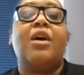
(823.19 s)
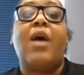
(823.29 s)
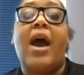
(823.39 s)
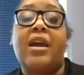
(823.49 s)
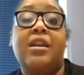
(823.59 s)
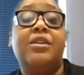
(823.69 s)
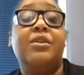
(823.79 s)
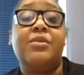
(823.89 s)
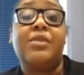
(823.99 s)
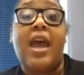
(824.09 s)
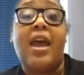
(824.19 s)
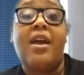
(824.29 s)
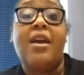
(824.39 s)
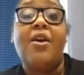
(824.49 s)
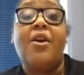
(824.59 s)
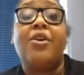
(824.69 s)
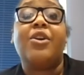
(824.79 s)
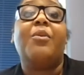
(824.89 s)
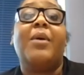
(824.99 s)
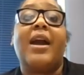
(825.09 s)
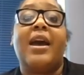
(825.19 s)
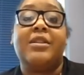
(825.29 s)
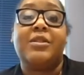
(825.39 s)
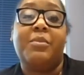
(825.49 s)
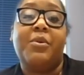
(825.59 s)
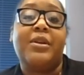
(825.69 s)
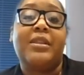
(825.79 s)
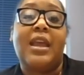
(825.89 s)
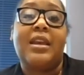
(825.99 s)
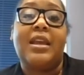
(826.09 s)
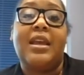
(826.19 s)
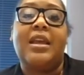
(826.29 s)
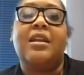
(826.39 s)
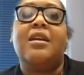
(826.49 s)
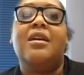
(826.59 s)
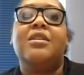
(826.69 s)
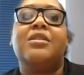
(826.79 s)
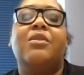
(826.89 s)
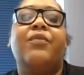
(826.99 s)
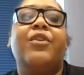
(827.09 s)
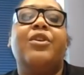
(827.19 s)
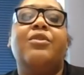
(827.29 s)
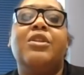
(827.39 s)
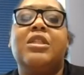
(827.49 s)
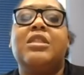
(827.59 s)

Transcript: know how to do that or know what kind of support they need. So for you to